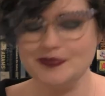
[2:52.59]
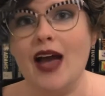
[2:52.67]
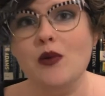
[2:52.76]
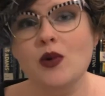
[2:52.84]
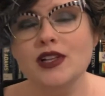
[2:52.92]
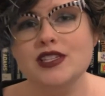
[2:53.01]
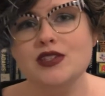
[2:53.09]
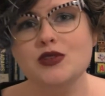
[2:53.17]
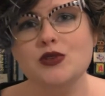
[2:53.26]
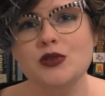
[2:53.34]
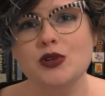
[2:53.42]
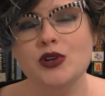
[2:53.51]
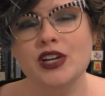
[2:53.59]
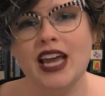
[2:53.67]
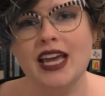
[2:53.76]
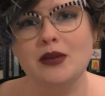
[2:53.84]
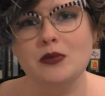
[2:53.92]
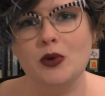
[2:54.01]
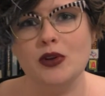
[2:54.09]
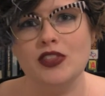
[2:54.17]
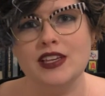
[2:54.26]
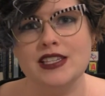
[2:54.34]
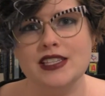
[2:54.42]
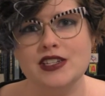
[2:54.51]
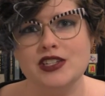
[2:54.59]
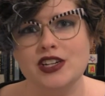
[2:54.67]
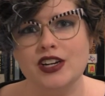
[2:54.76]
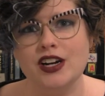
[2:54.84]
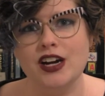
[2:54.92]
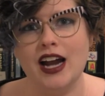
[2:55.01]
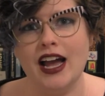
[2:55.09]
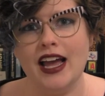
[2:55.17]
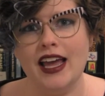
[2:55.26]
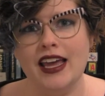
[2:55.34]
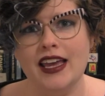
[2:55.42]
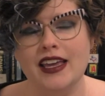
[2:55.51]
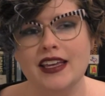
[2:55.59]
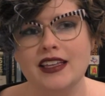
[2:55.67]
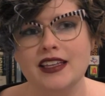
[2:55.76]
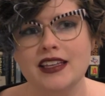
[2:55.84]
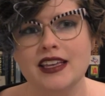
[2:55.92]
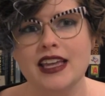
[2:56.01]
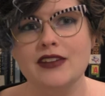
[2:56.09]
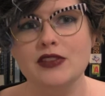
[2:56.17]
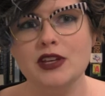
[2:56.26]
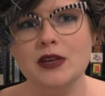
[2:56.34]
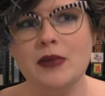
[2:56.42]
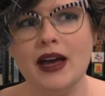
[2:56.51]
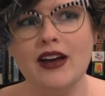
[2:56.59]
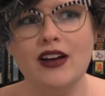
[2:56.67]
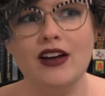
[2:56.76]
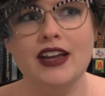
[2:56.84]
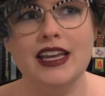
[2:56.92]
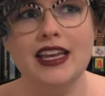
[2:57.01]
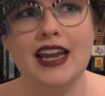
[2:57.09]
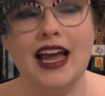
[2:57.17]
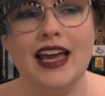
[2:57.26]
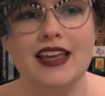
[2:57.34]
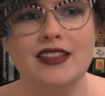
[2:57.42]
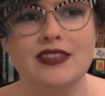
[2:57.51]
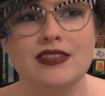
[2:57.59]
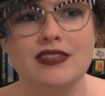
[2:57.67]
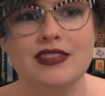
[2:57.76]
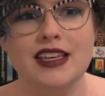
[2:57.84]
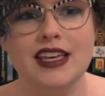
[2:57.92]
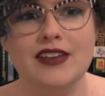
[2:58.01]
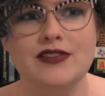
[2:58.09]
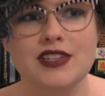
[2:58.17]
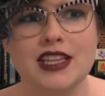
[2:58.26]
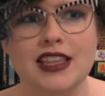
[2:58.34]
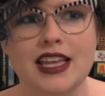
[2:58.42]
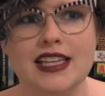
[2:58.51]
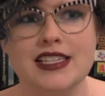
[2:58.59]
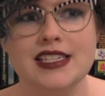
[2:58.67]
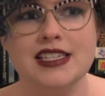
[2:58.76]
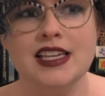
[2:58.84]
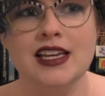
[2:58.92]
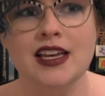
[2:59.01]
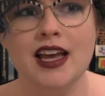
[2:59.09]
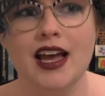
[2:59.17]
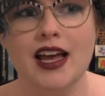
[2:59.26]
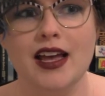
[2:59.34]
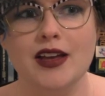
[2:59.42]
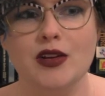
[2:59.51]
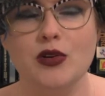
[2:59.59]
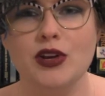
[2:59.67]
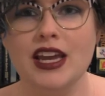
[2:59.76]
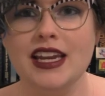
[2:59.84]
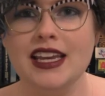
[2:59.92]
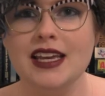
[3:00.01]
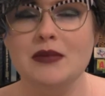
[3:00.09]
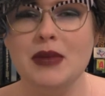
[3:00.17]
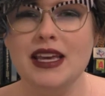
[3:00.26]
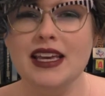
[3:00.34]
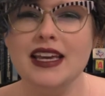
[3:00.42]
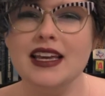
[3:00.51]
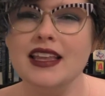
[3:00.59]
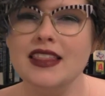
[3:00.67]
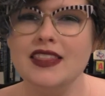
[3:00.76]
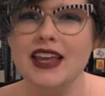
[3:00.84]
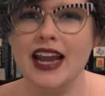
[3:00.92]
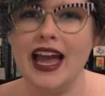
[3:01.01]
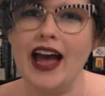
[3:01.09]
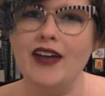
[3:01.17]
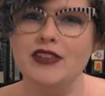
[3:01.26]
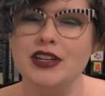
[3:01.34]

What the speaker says: I want to create more things this year. I kind of looking back on it, I think I've done less creating and making than I have